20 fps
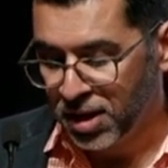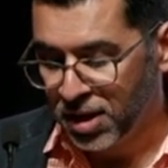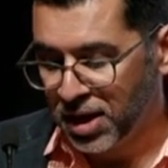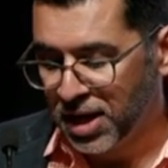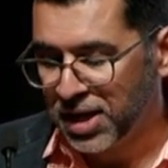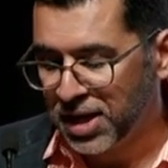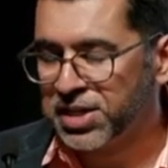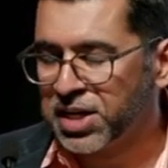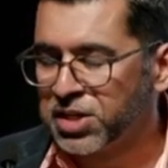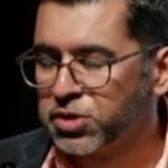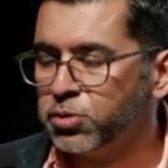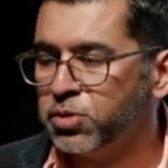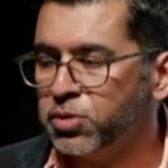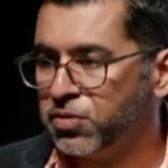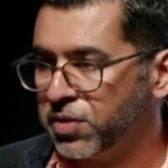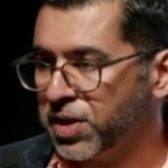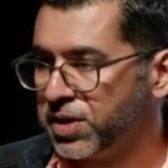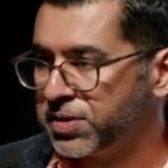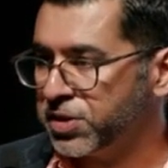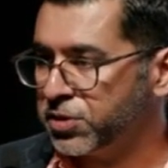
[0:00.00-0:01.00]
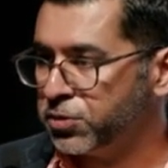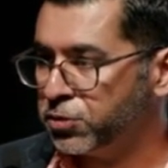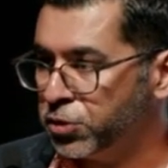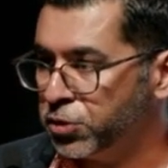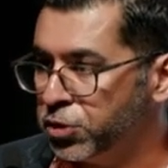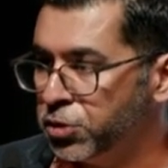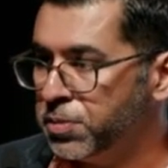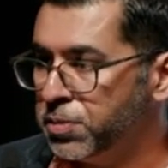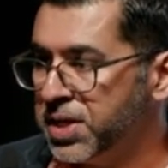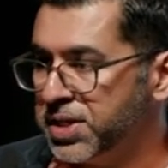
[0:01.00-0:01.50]
It doesn't reflect this
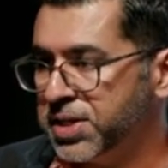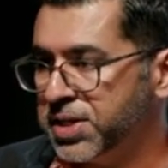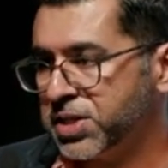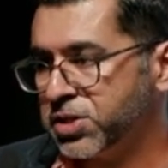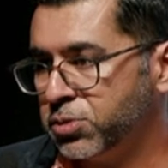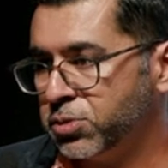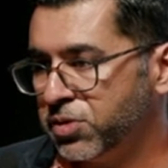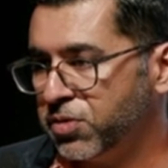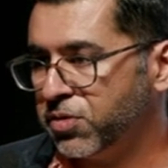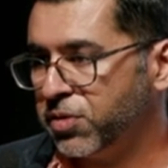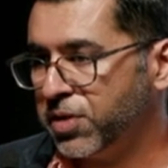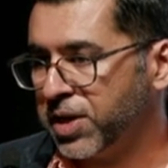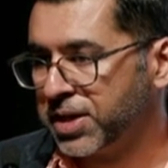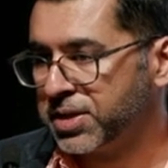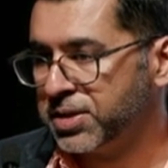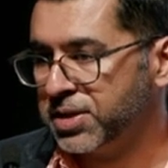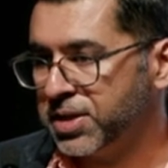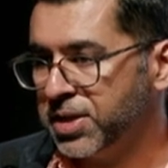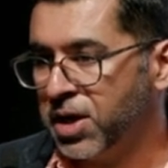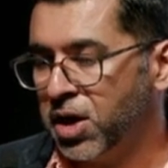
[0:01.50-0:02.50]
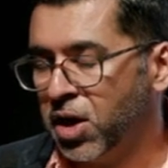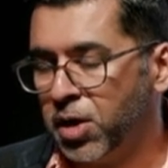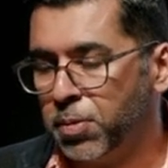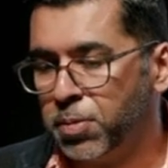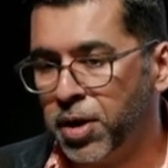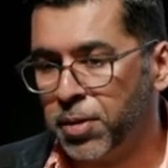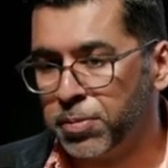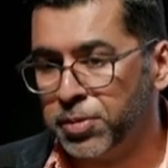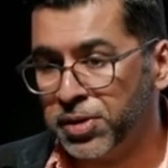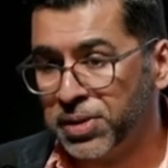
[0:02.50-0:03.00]
room, it doesn't reflect our
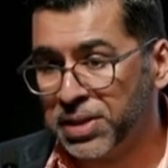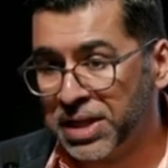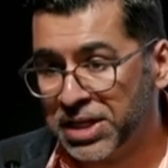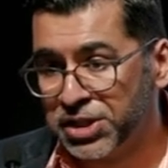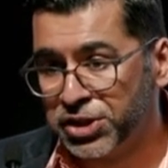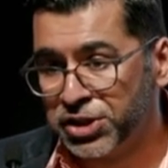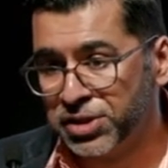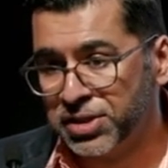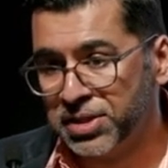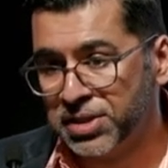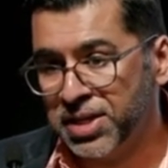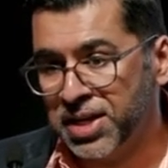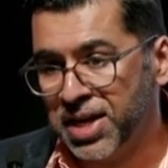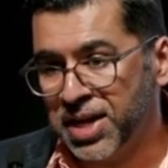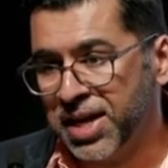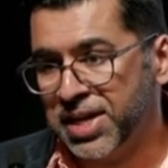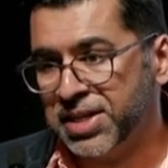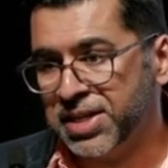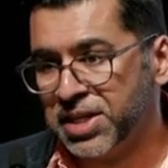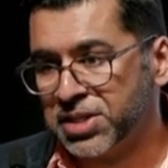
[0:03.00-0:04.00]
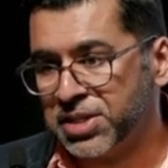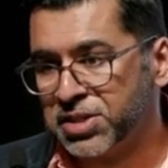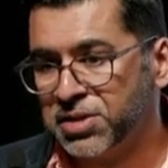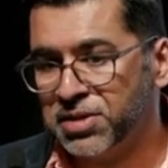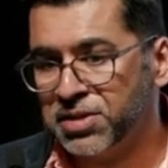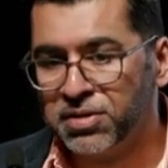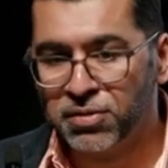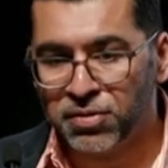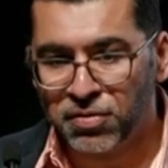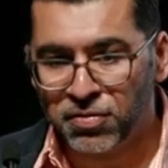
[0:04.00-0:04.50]
population, it doesn't
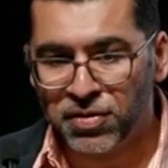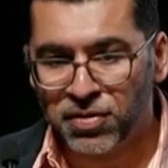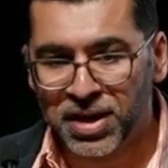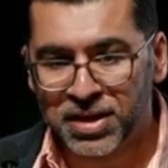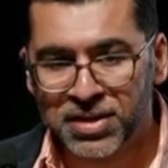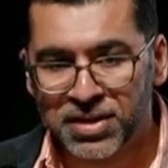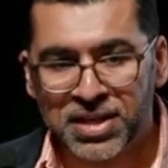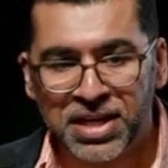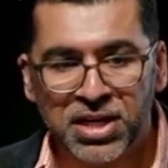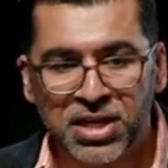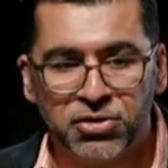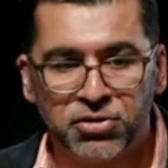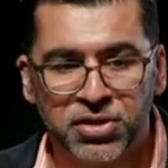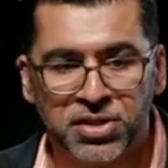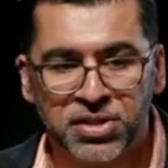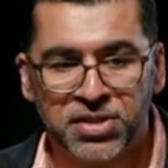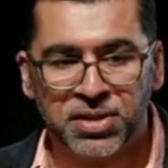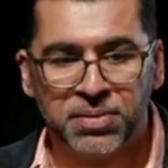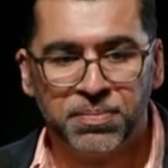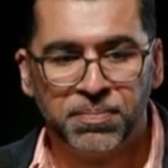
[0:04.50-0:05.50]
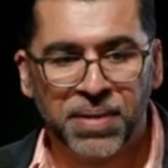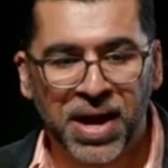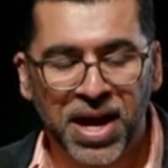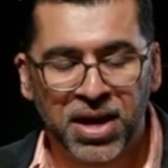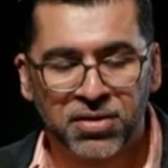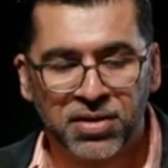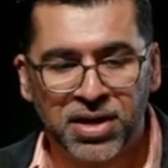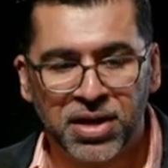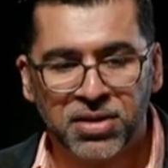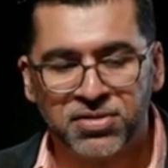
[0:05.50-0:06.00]
reflect the interests and
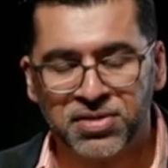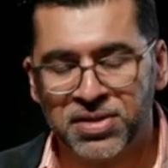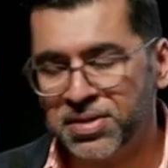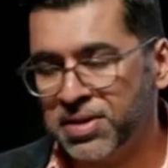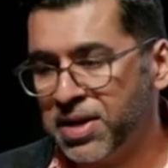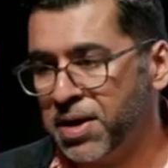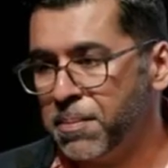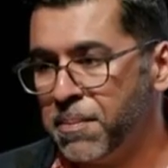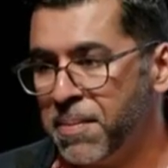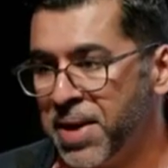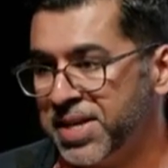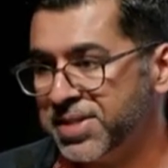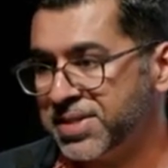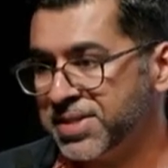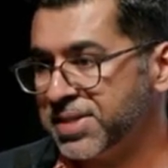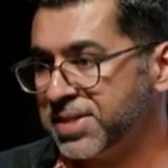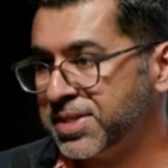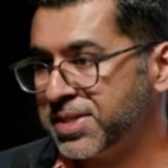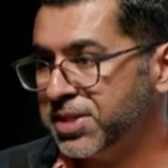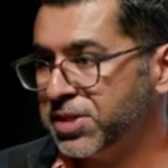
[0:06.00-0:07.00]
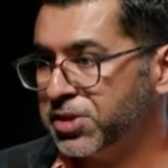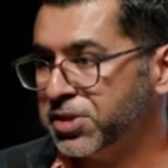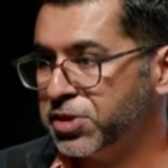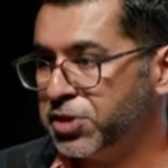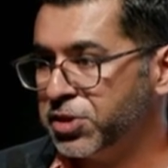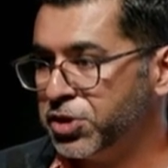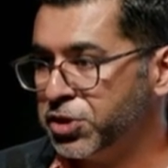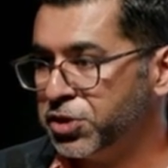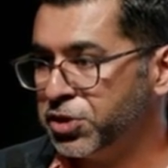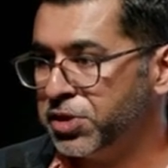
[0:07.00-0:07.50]
backgrounds and amazing skills and
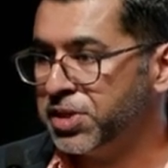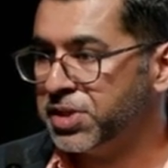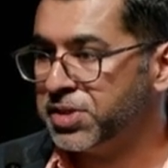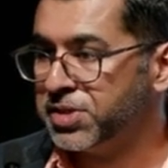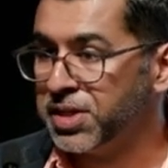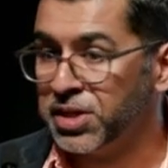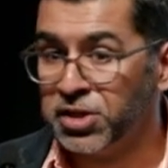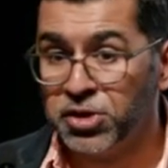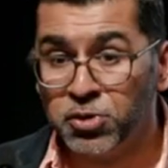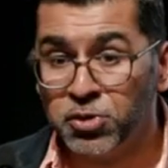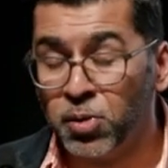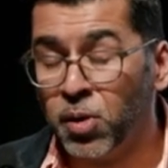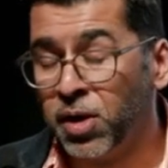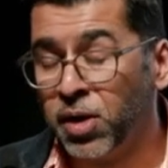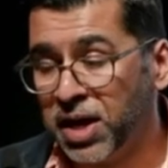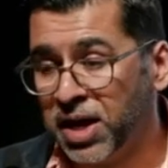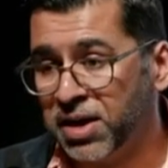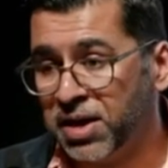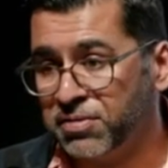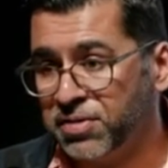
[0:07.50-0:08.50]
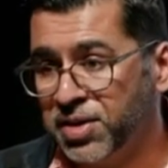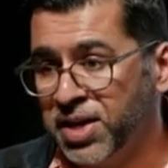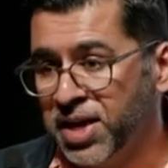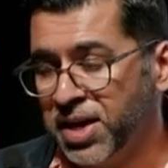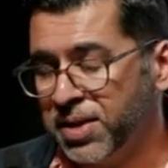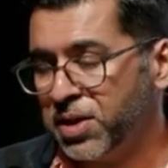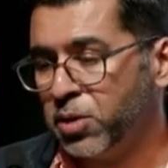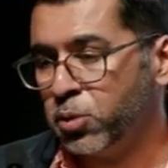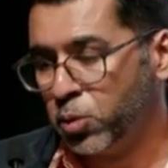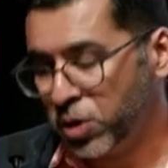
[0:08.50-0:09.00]
journeys that you all have and
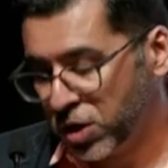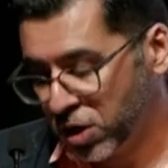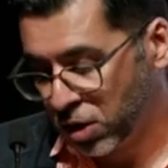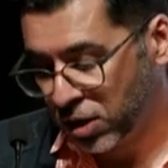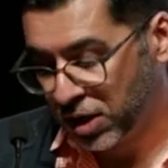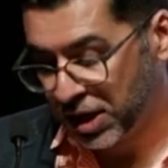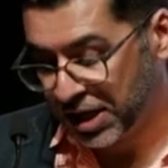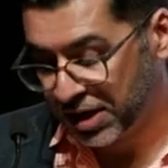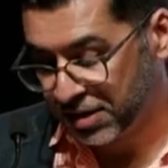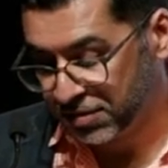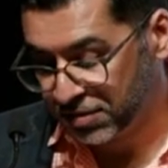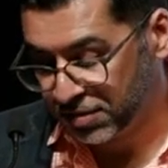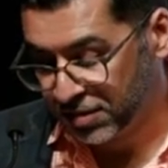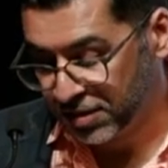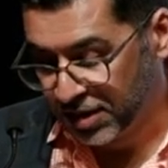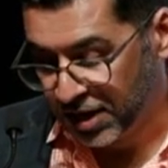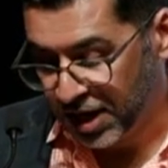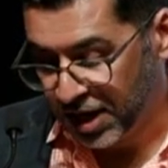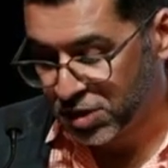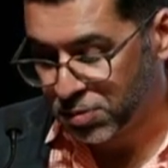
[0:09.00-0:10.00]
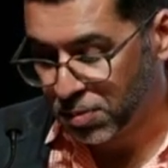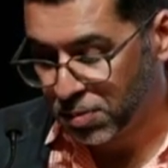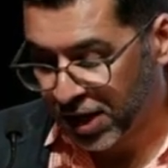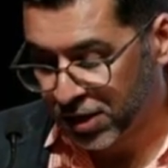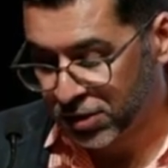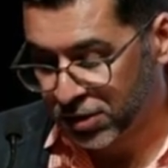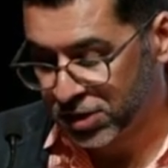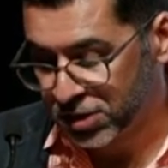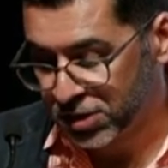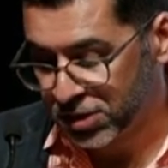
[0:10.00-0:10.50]
that we all have as
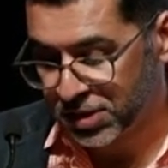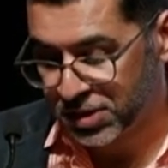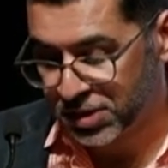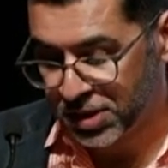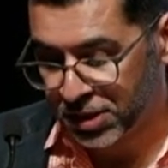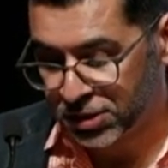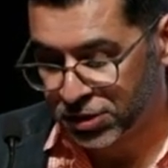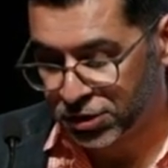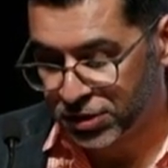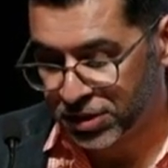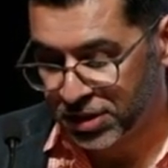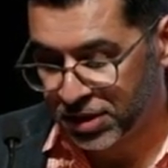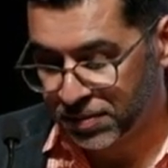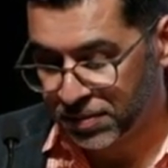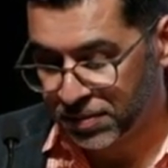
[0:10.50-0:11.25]
migrants to this country.